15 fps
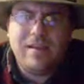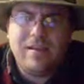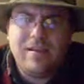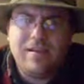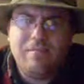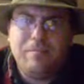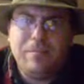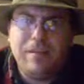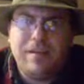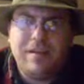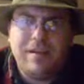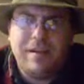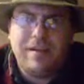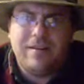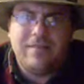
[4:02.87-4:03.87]
they're
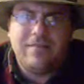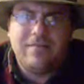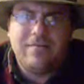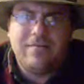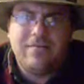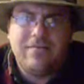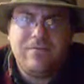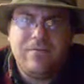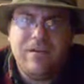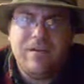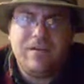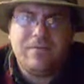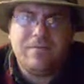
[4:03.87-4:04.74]
billionaires. Fuck